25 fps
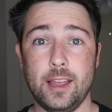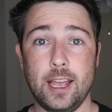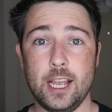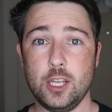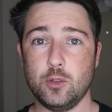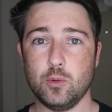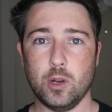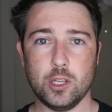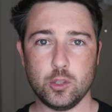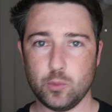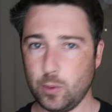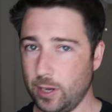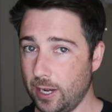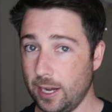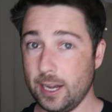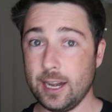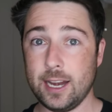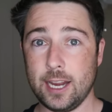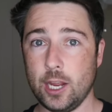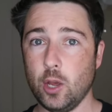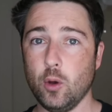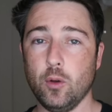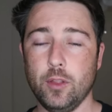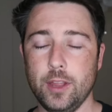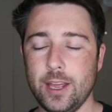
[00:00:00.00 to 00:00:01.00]
these ones, we need to
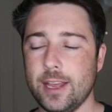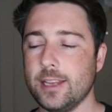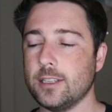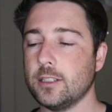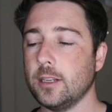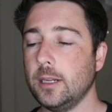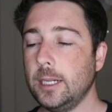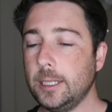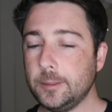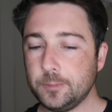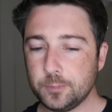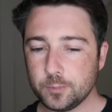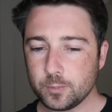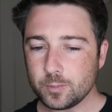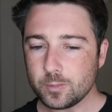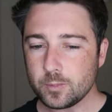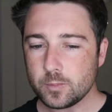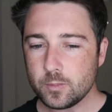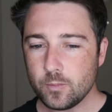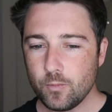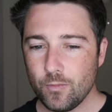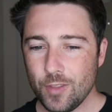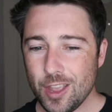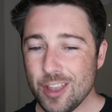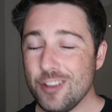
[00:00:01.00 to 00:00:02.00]
kill this.
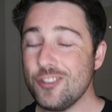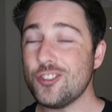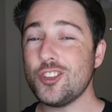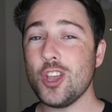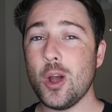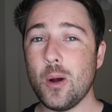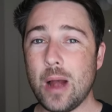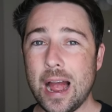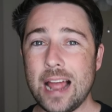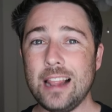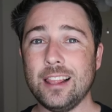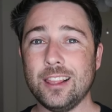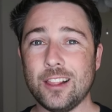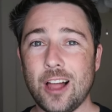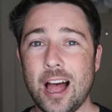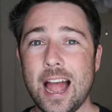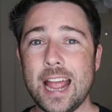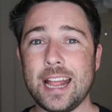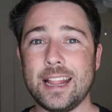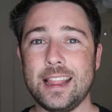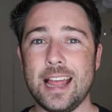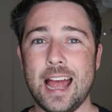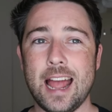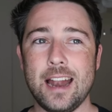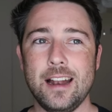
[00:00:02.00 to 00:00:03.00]
So I
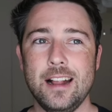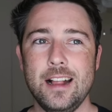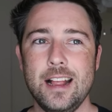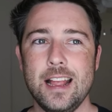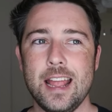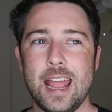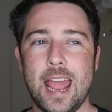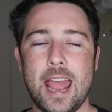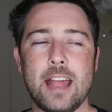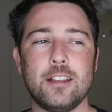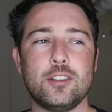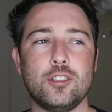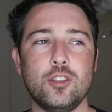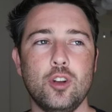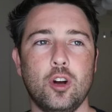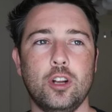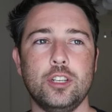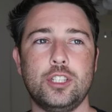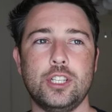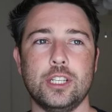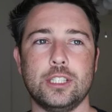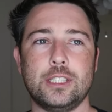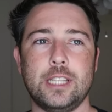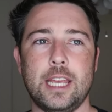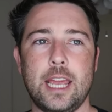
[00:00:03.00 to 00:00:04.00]
like that it's
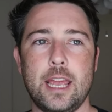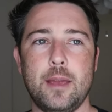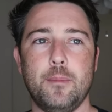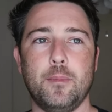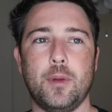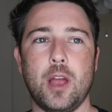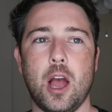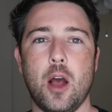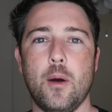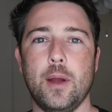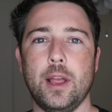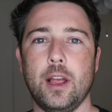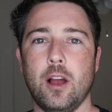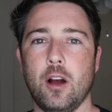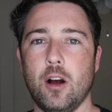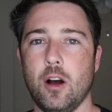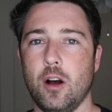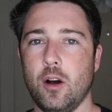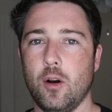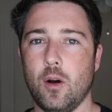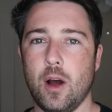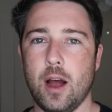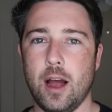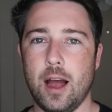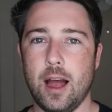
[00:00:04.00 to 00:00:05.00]
not just him going,
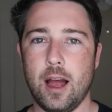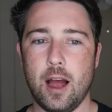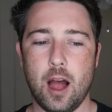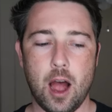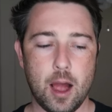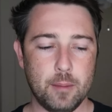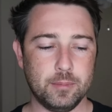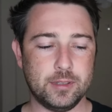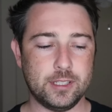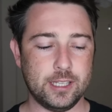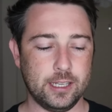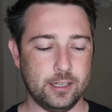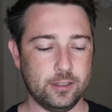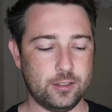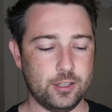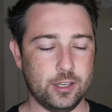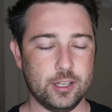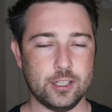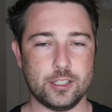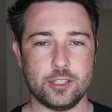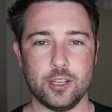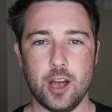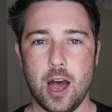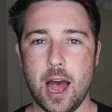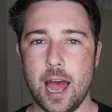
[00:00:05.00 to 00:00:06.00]
oh, I'm sitting to
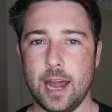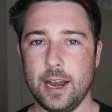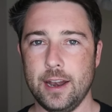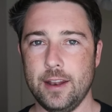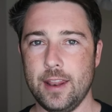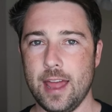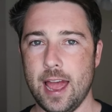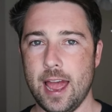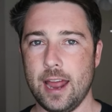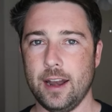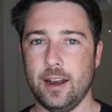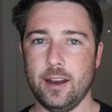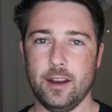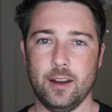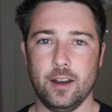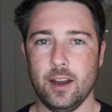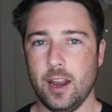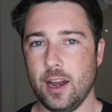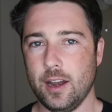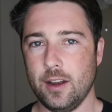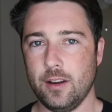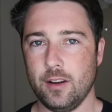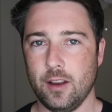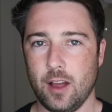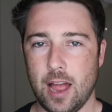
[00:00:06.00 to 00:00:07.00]
the side and that, and
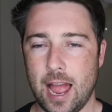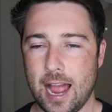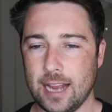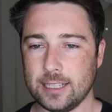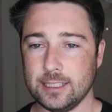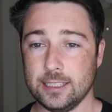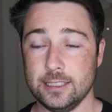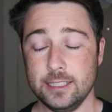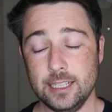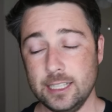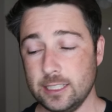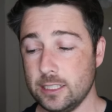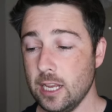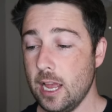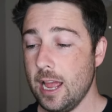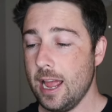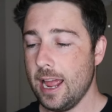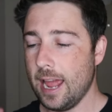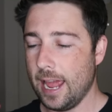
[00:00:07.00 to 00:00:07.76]
then accessing this.